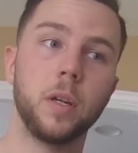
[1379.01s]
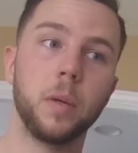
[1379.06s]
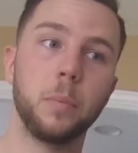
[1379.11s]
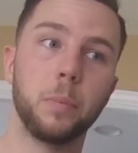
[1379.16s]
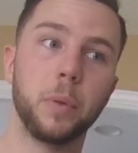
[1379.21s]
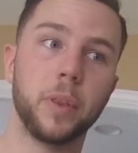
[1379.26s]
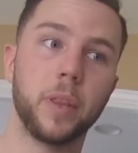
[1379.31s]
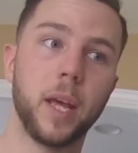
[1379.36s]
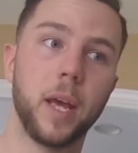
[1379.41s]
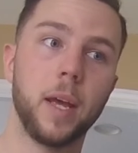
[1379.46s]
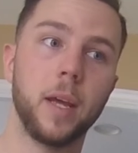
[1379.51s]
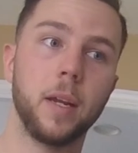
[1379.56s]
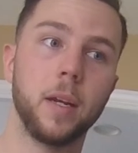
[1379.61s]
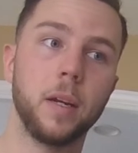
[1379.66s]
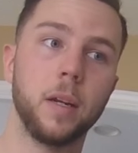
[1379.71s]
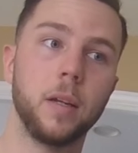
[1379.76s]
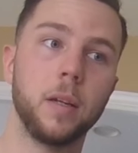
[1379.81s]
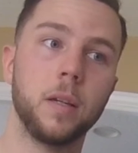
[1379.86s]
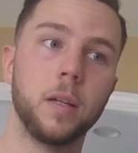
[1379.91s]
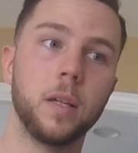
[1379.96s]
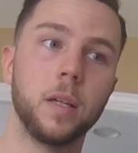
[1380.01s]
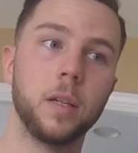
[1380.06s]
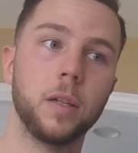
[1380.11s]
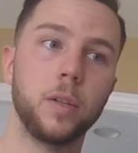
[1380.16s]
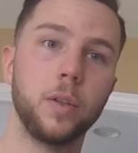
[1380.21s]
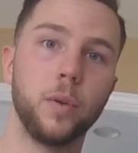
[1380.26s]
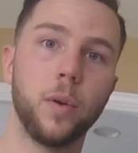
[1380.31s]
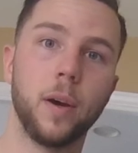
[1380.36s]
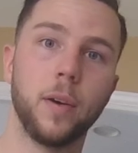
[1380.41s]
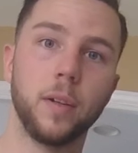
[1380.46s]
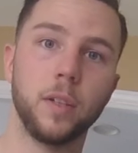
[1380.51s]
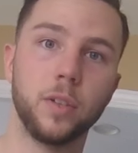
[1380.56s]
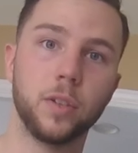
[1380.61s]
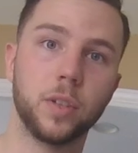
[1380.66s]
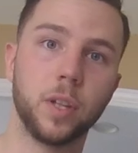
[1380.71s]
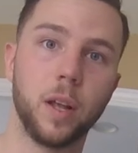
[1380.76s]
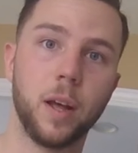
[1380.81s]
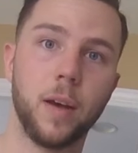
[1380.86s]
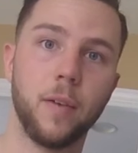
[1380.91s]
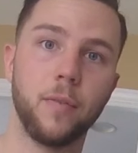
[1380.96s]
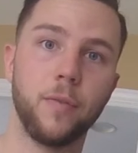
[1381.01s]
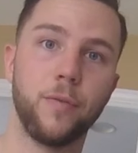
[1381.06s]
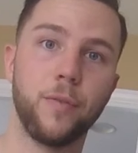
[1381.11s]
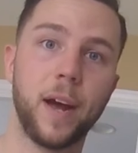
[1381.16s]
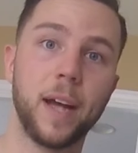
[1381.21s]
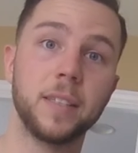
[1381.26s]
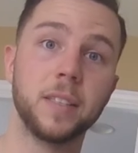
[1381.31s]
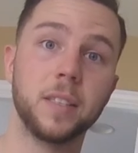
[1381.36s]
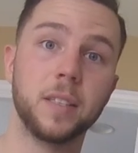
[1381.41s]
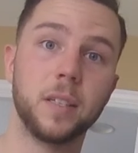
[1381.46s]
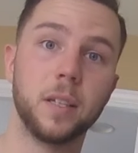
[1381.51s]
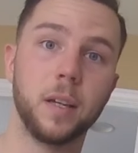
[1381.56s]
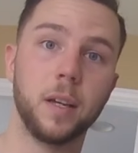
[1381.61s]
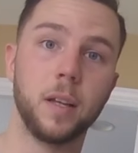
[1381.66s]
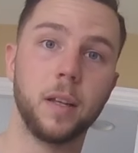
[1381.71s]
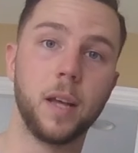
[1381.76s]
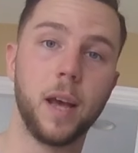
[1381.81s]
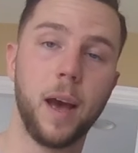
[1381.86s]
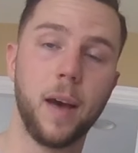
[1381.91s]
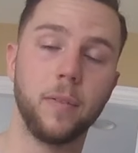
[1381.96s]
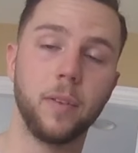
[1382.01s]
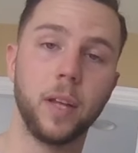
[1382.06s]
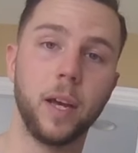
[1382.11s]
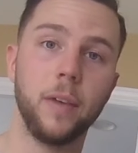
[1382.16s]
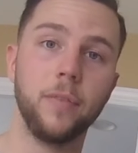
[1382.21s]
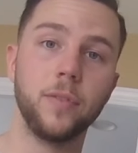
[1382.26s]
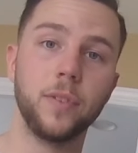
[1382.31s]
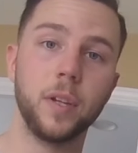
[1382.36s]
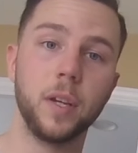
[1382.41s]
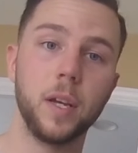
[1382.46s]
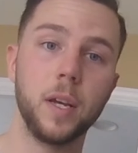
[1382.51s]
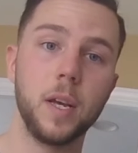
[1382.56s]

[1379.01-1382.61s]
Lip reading: but then you still have fats to have left.